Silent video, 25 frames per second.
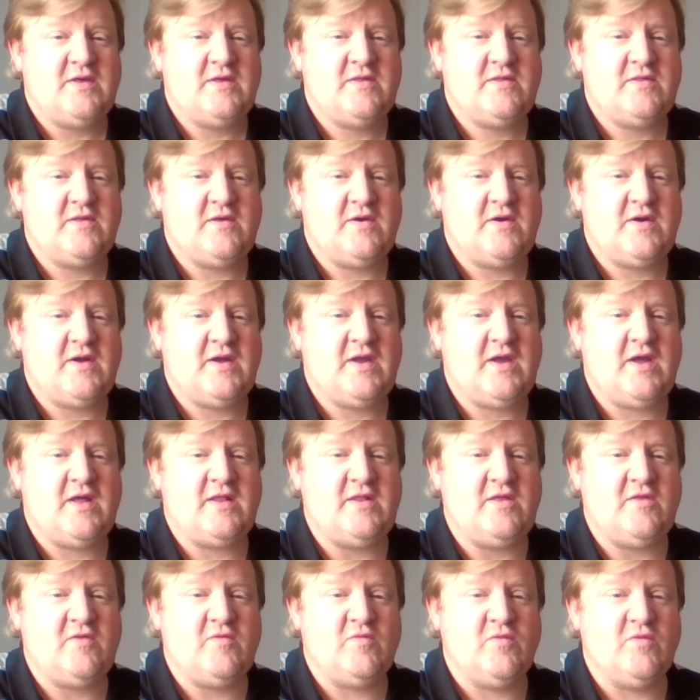So I got
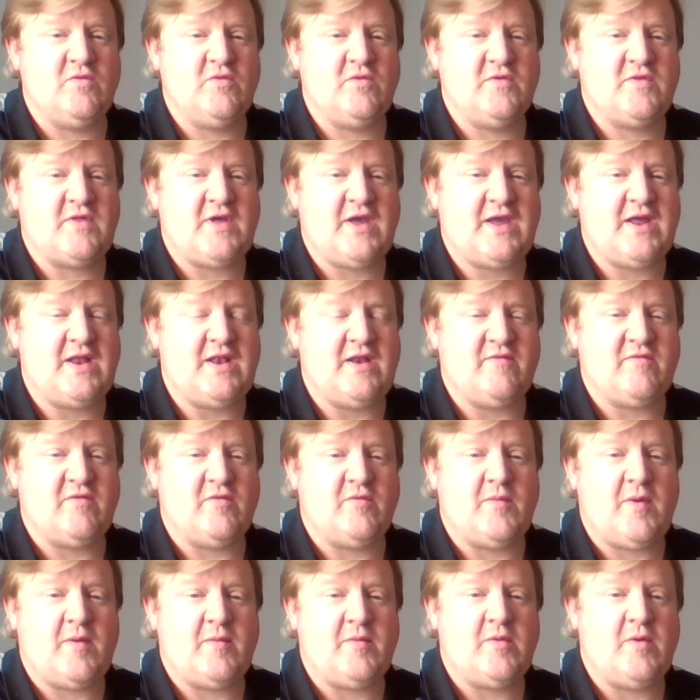these rules. I can never
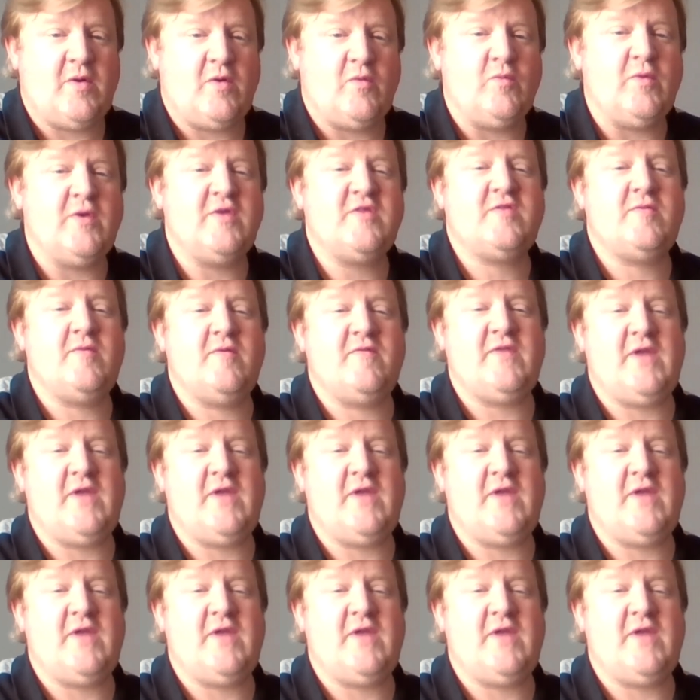remember them all. Wisdom of the